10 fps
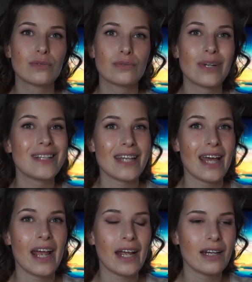
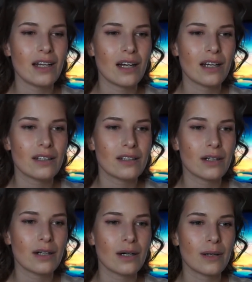retain
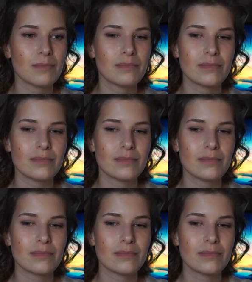the